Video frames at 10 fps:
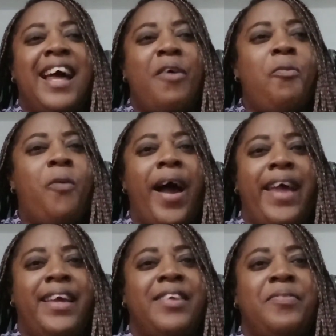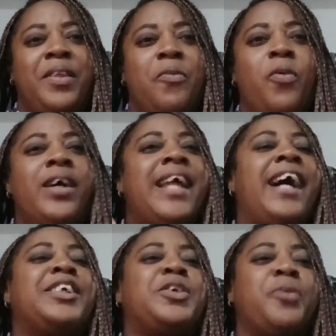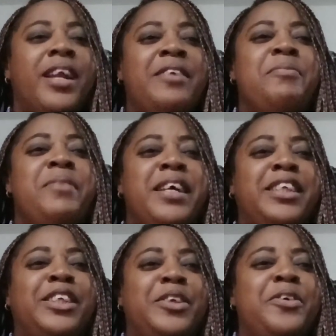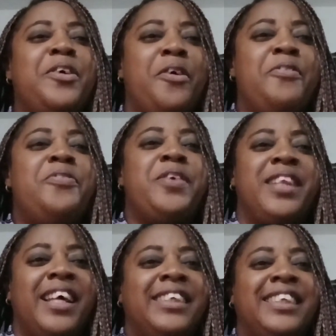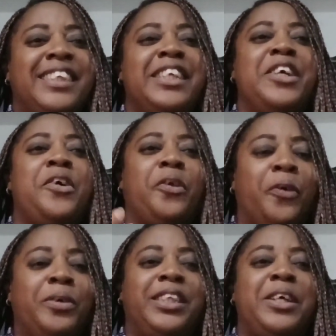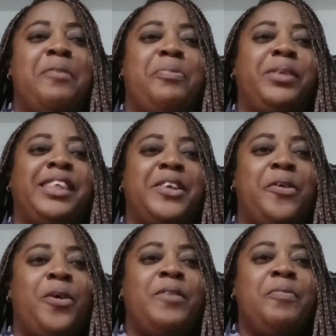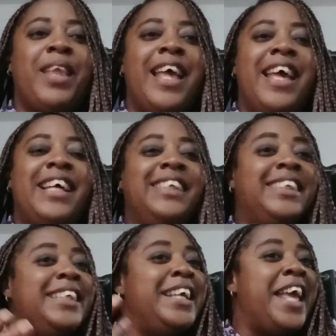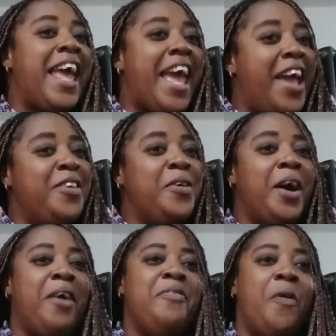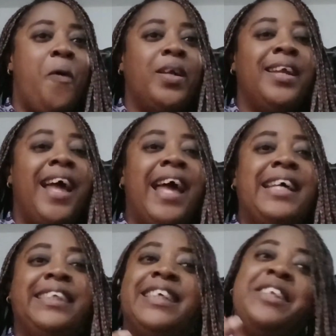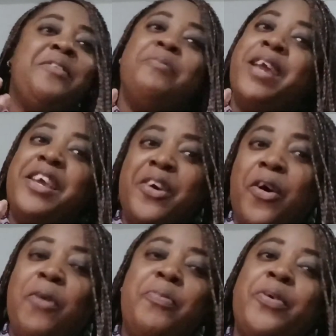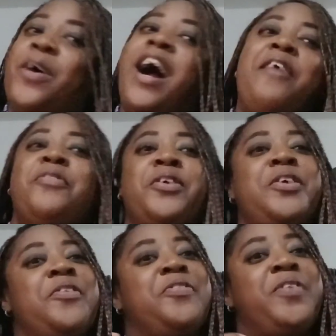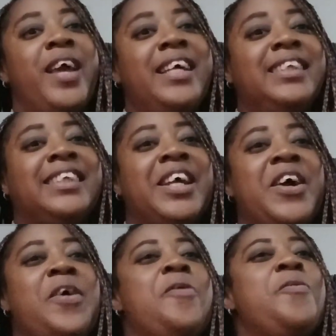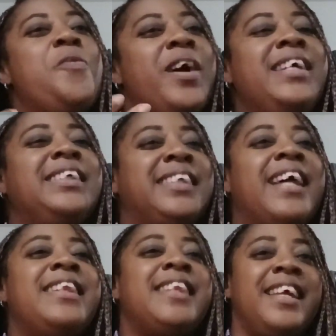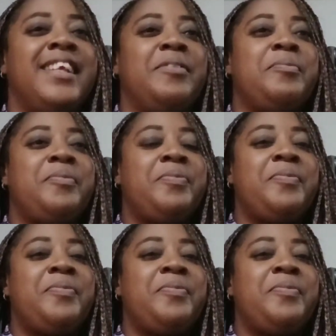Why? What actually makes you confident? Is it the clothes you are putting on? Is it the hair you have on? Is it the makeup you have on your face? What is that thing